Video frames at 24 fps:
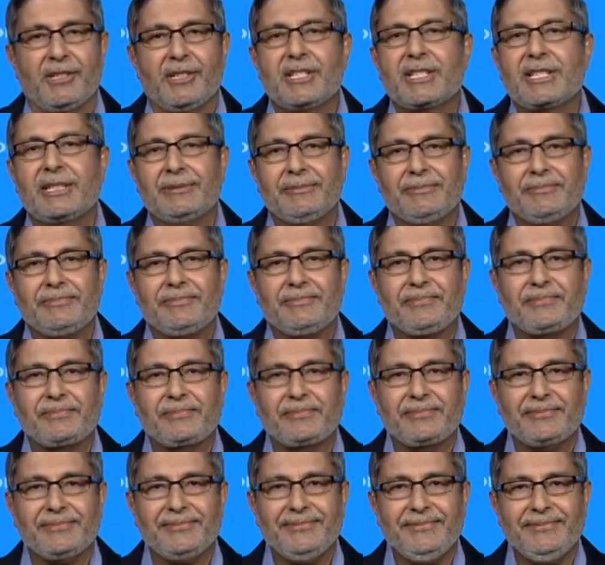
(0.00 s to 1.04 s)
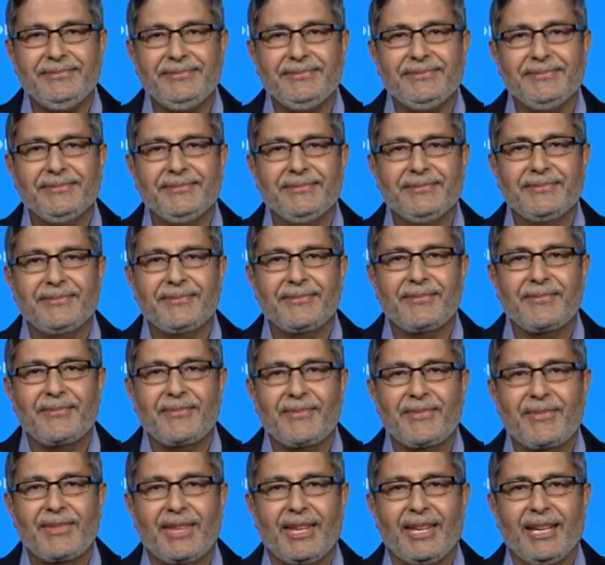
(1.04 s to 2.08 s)
years. I'm totally in agreement, Sanjay. This is how we get a bottom,
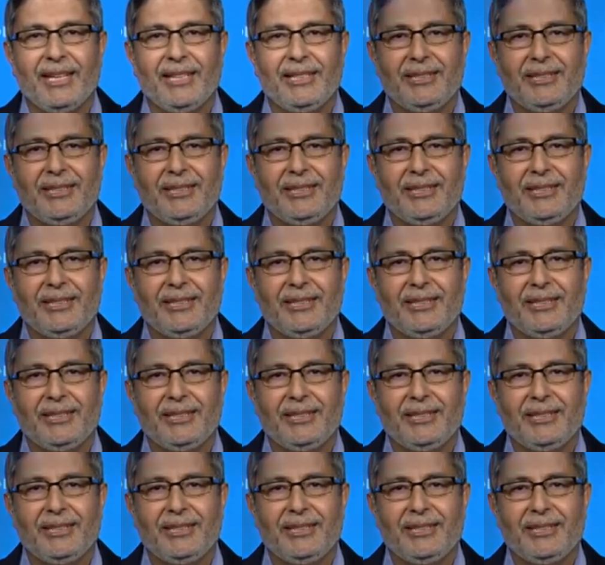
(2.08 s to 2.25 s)
and I loved